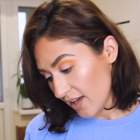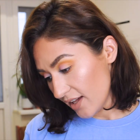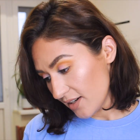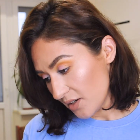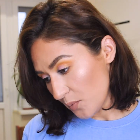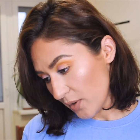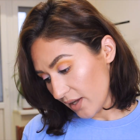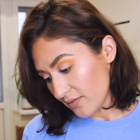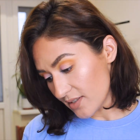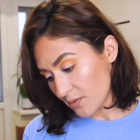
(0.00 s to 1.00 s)
and we
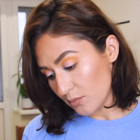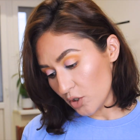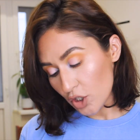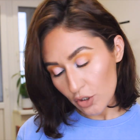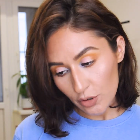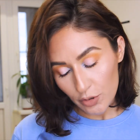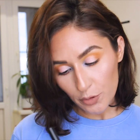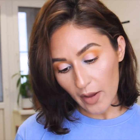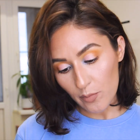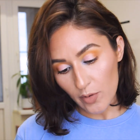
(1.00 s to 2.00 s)
have some
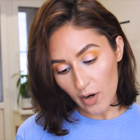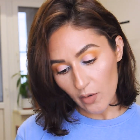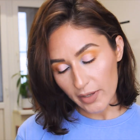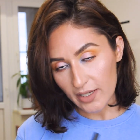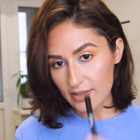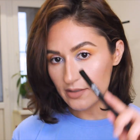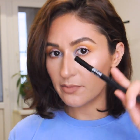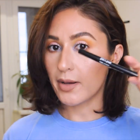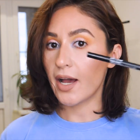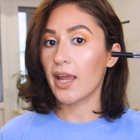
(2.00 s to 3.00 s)
new eyebrow pencil
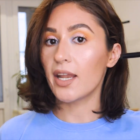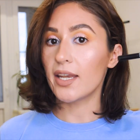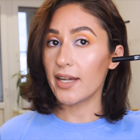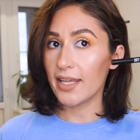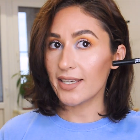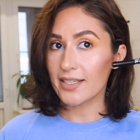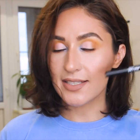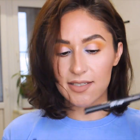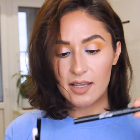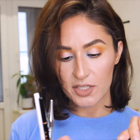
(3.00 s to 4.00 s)
by
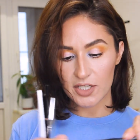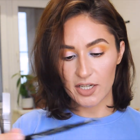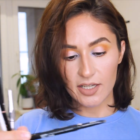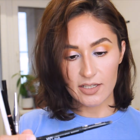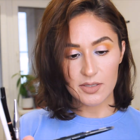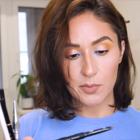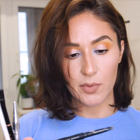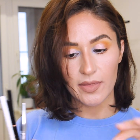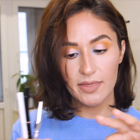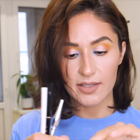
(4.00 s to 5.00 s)
NYX, which is
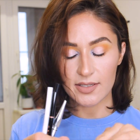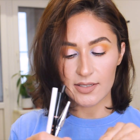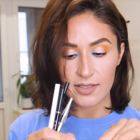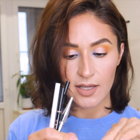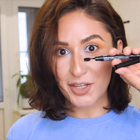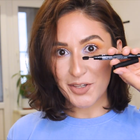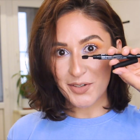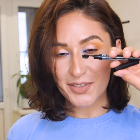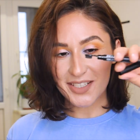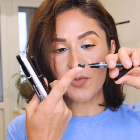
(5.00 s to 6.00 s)
with this
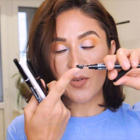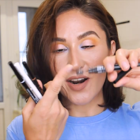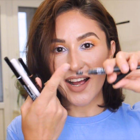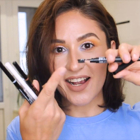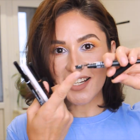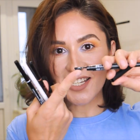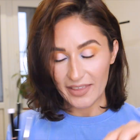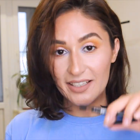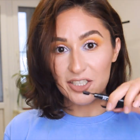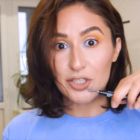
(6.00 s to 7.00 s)
cute brush,
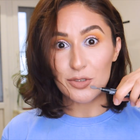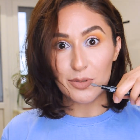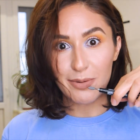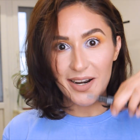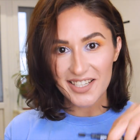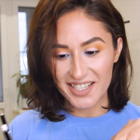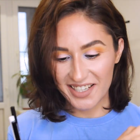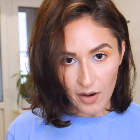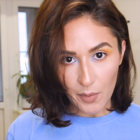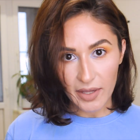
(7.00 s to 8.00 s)
like toothbrush.
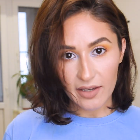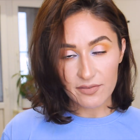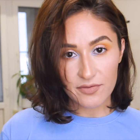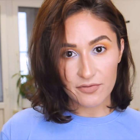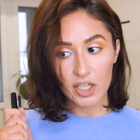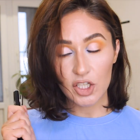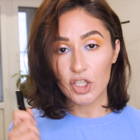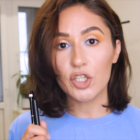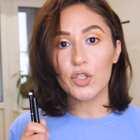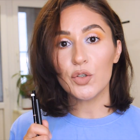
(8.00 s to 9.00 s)
We have a
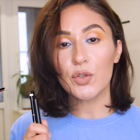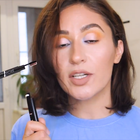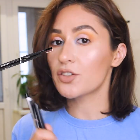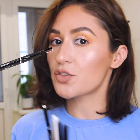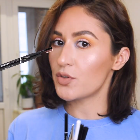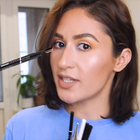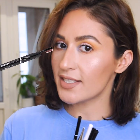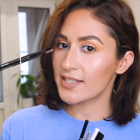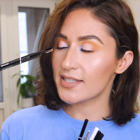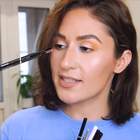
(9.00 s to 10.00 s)
new
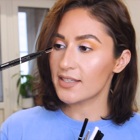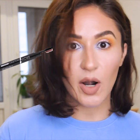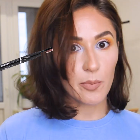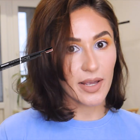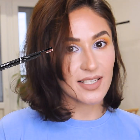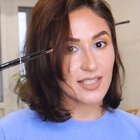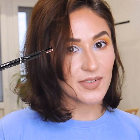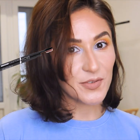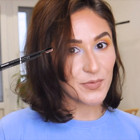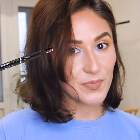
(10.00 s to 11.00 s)
Catrice brow pencil.